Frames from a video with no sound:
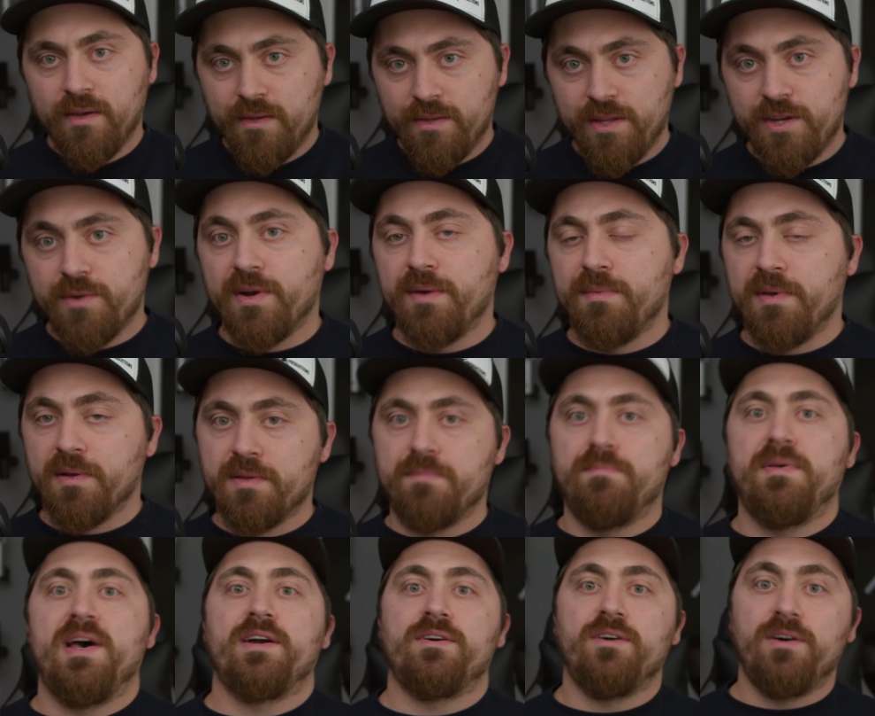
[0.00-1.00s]
then you want to be able to
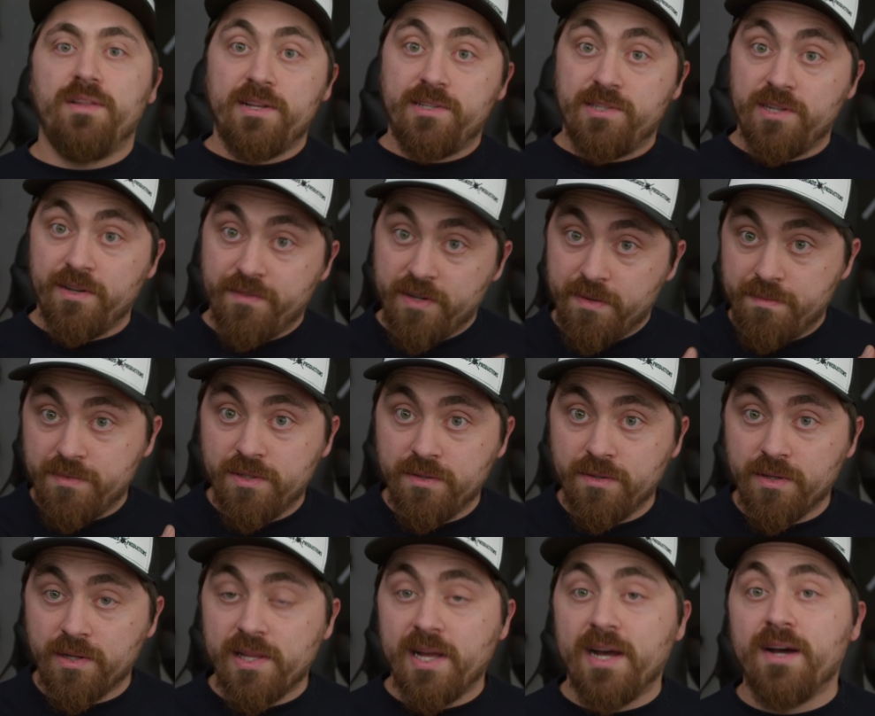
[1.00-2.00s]
back all that stuff up to
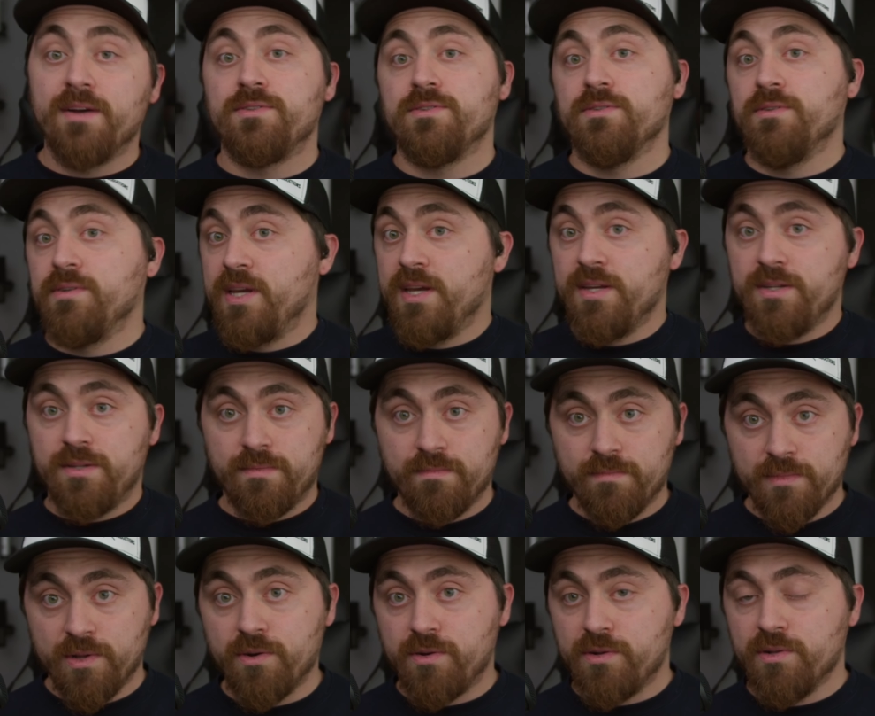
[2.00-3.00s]
the cloud, so in case
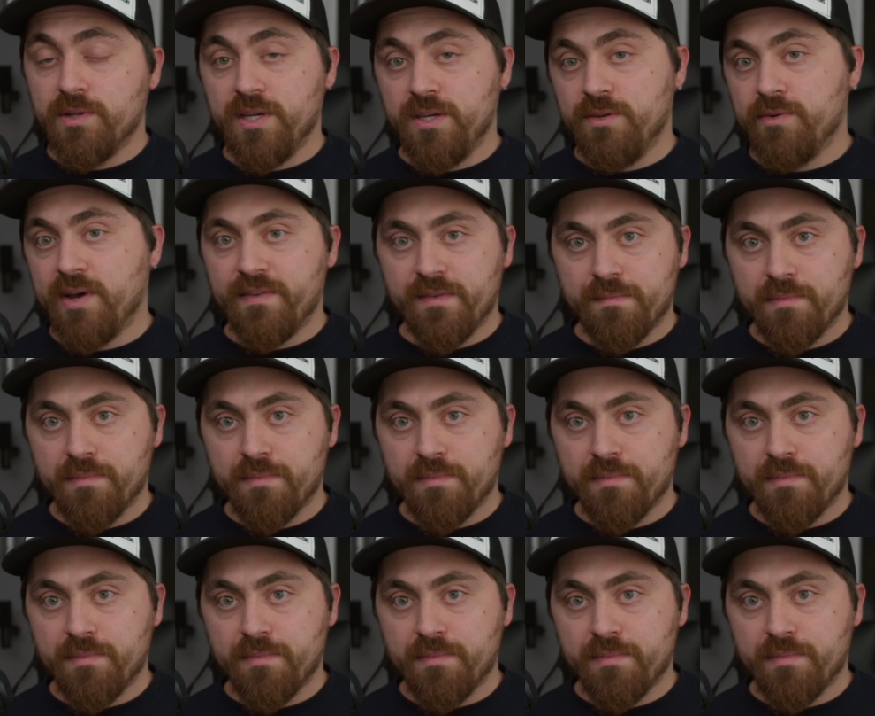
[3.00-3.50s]
locally you have a